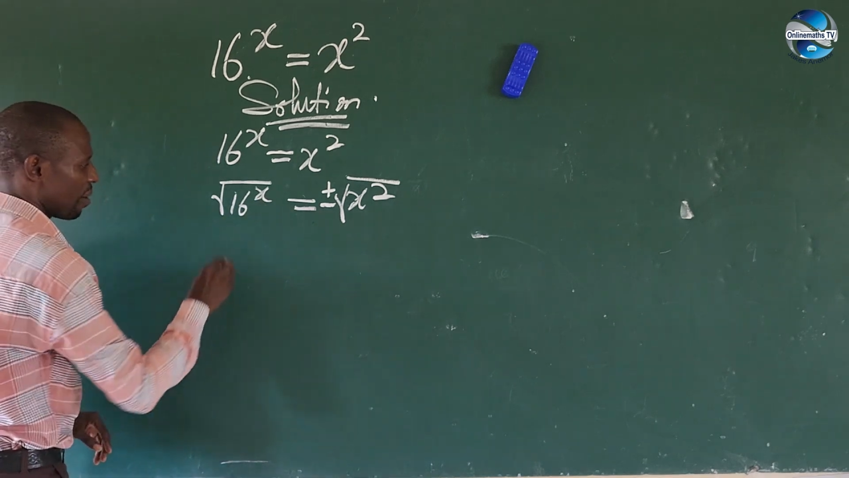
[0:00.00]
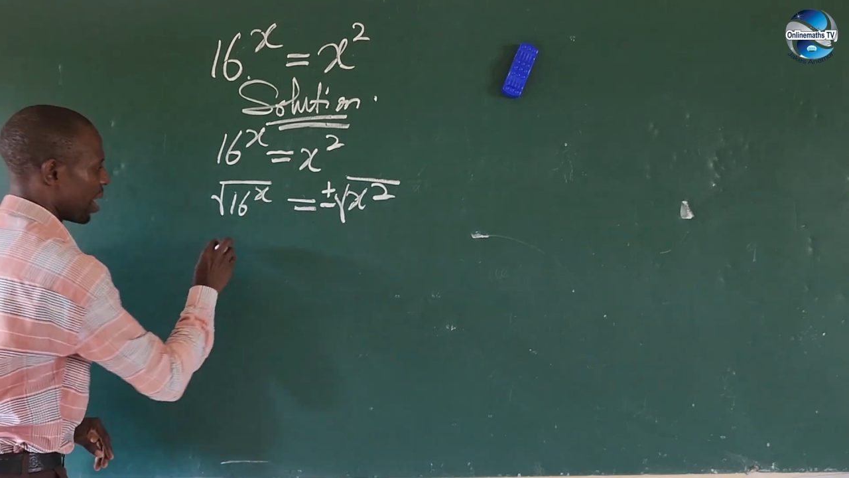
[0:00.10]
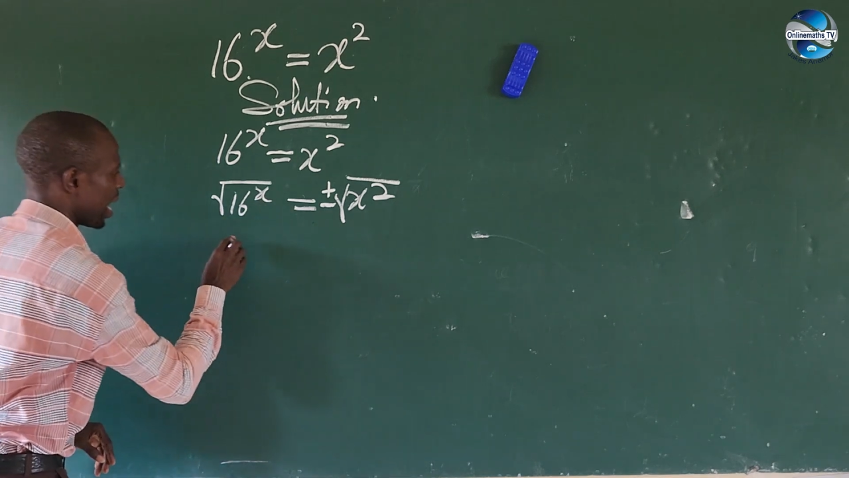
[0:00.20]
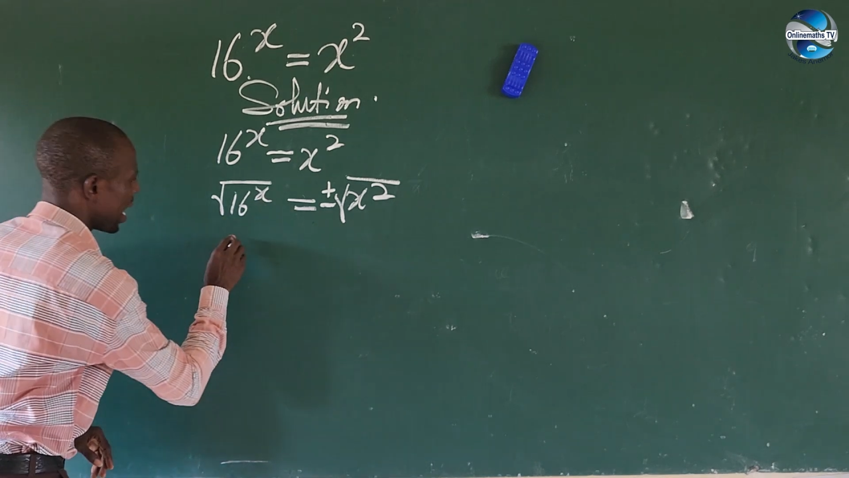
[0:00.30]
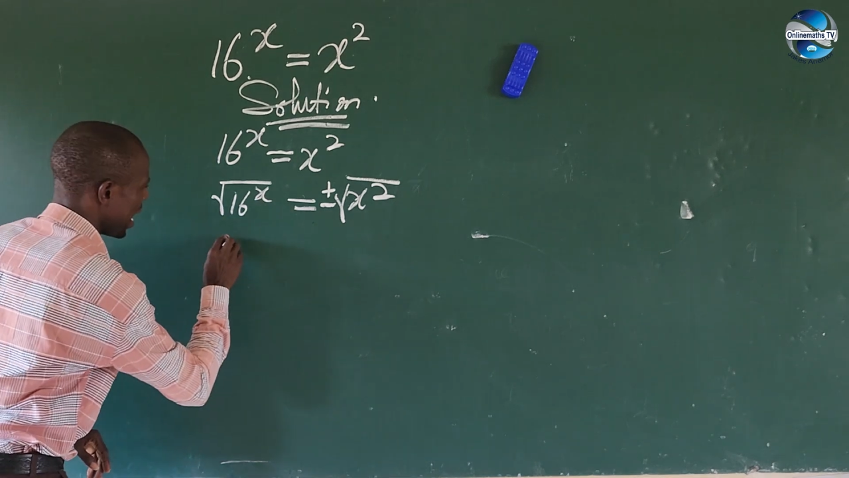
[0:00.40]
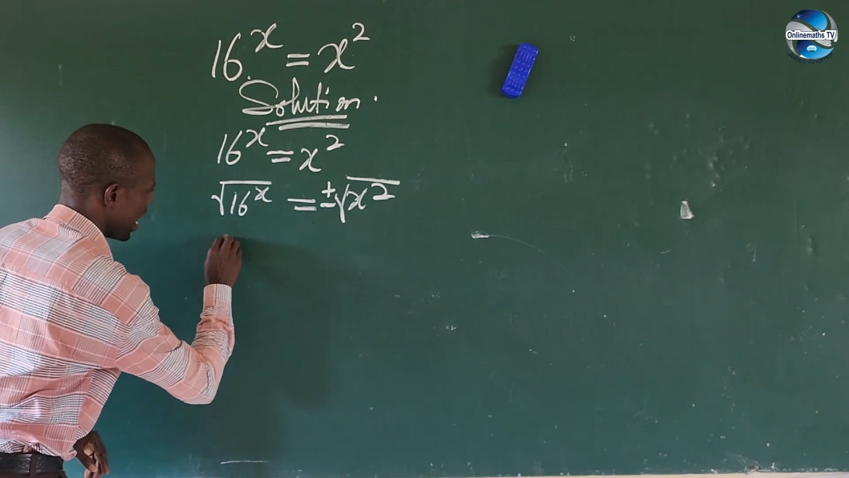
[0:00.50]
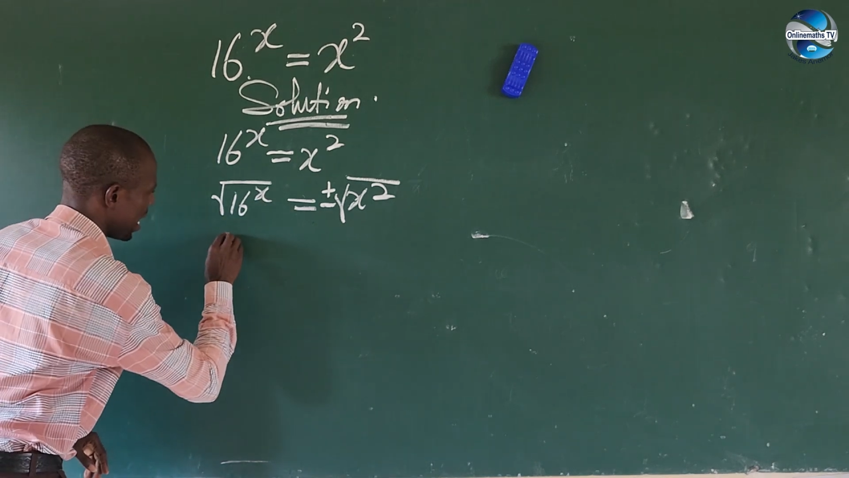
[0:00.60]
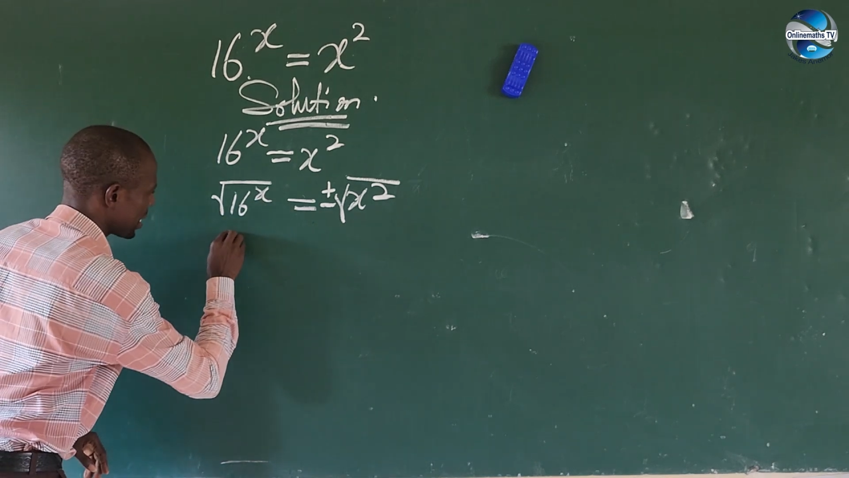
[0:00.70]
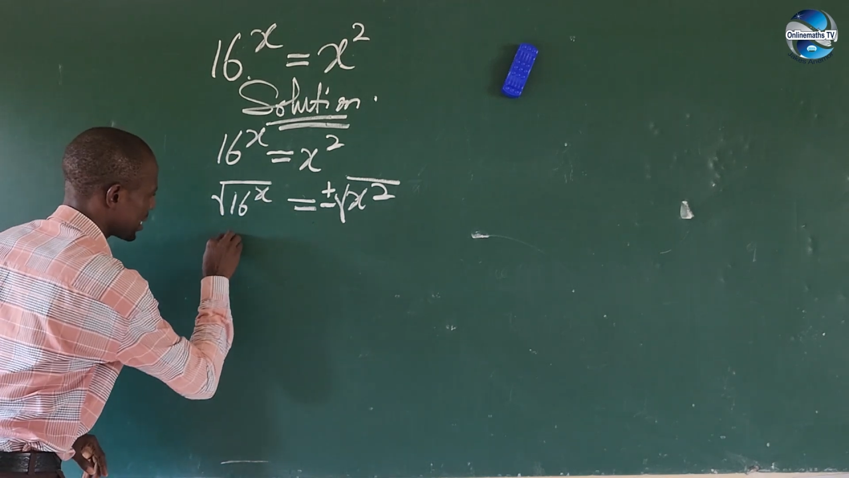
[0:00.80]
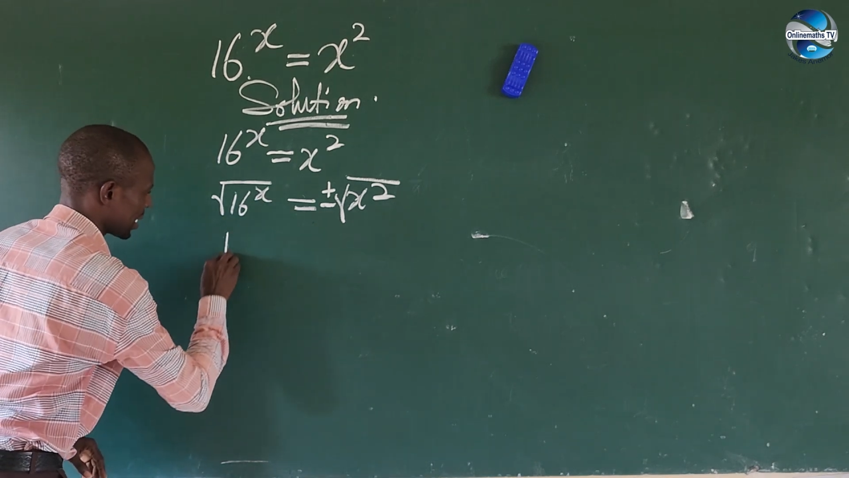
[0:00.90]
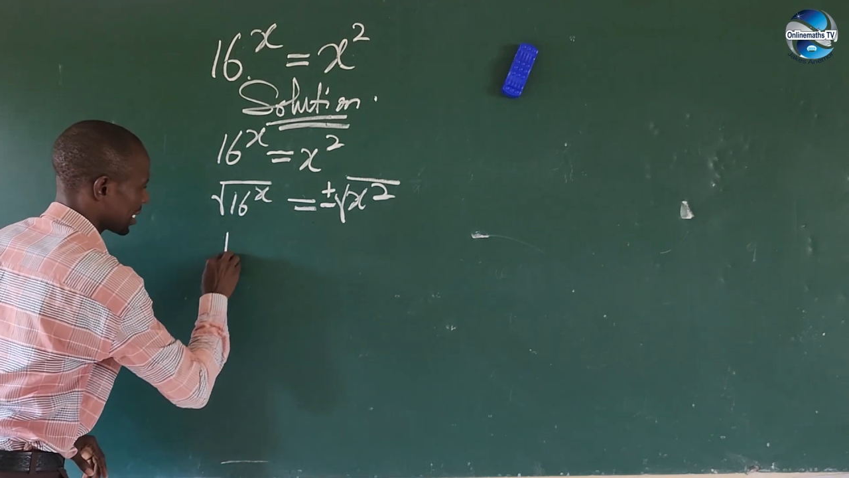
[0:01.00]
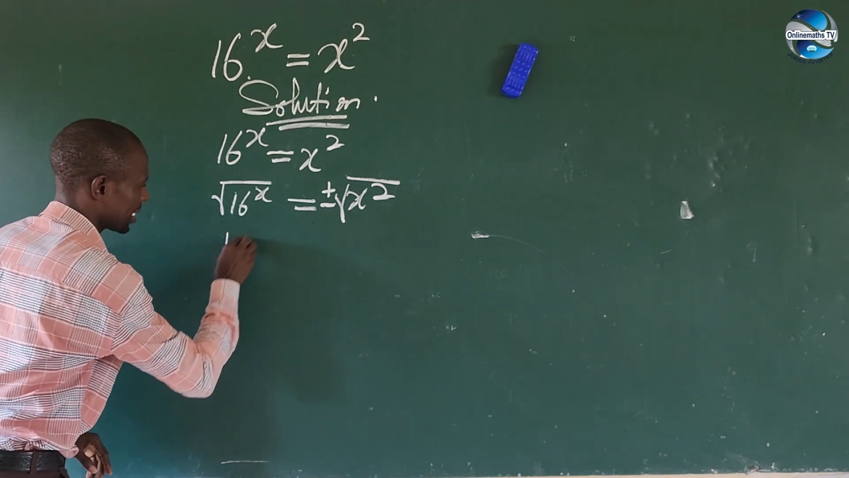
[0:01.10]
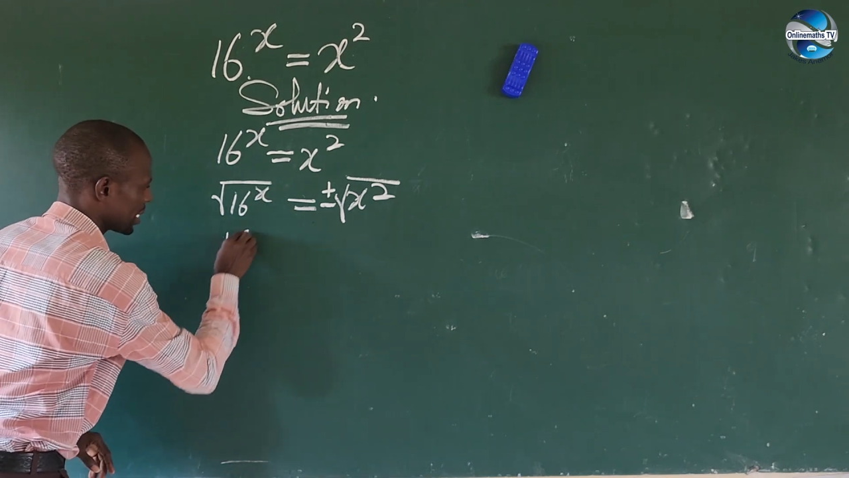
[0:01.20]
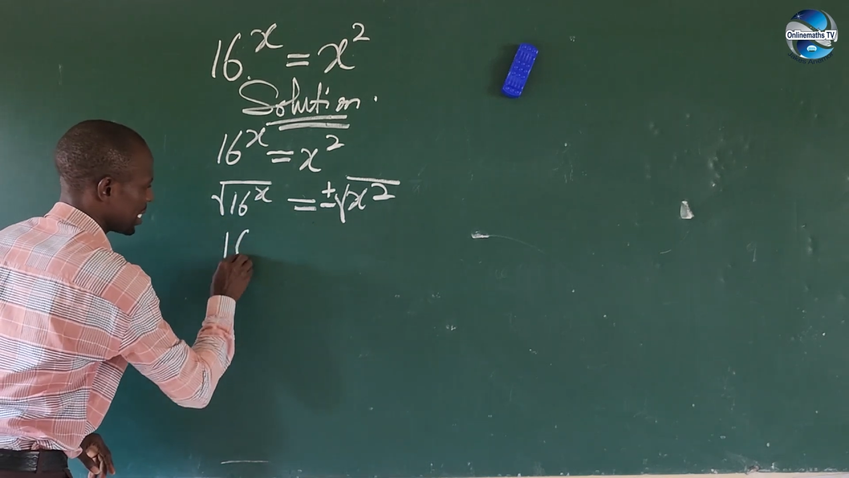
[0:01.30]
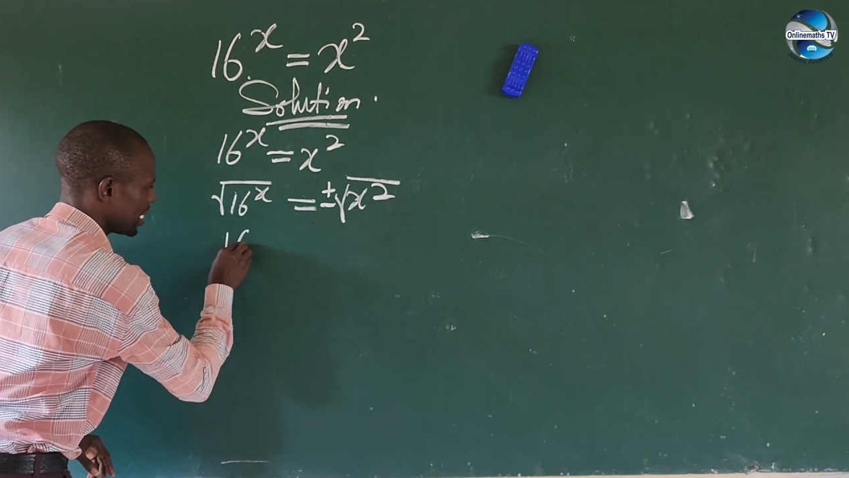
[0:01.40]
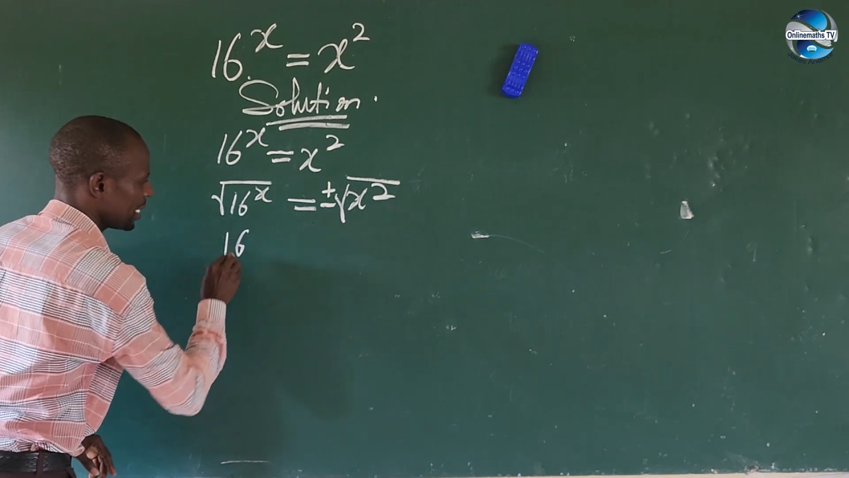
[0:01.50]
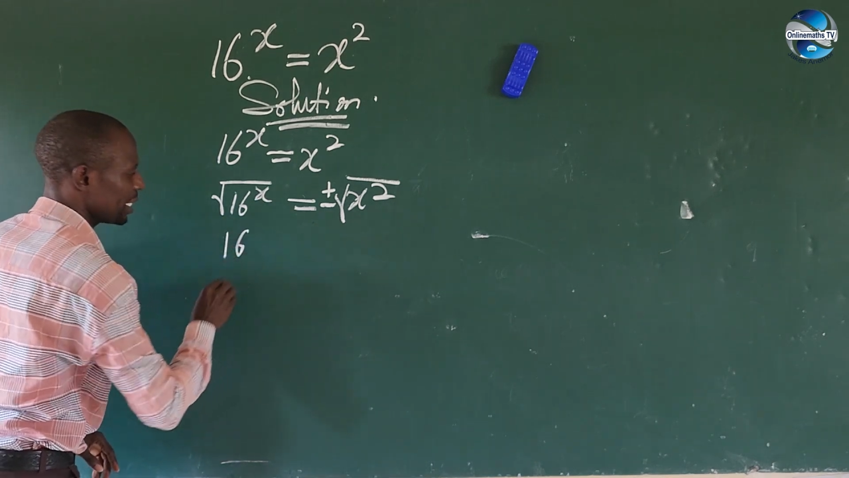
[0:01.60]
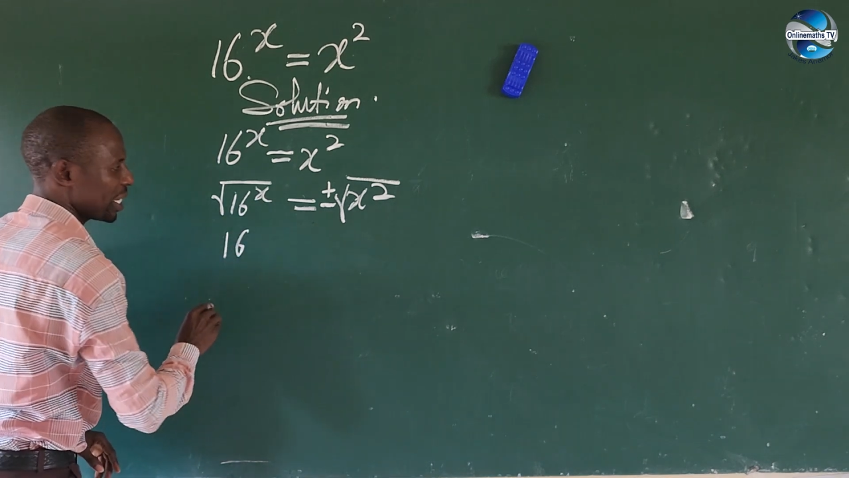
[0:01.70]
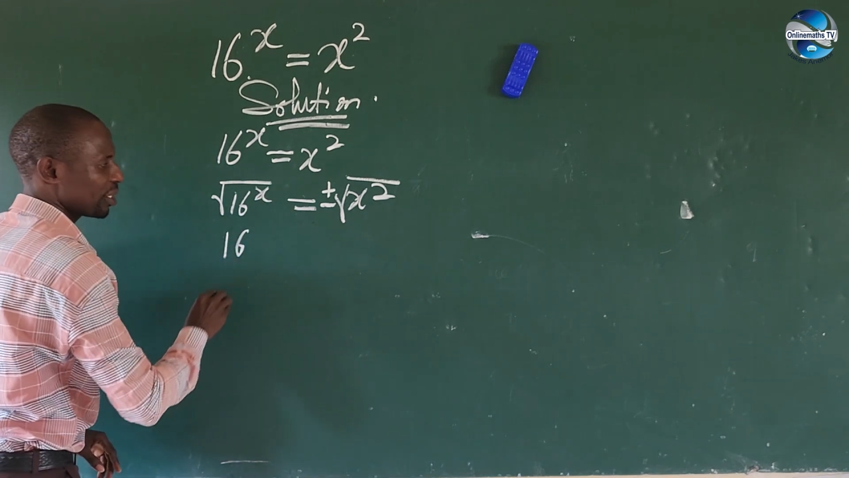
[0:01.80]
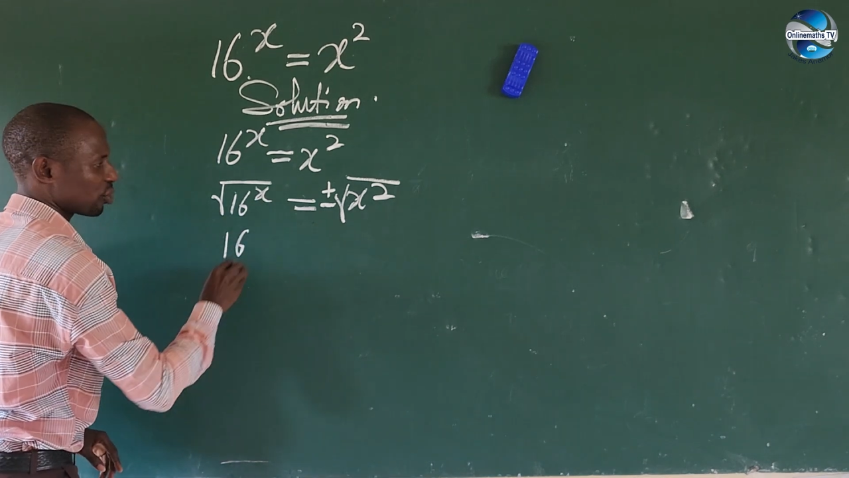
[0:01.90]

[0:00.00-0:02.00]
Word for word: our 16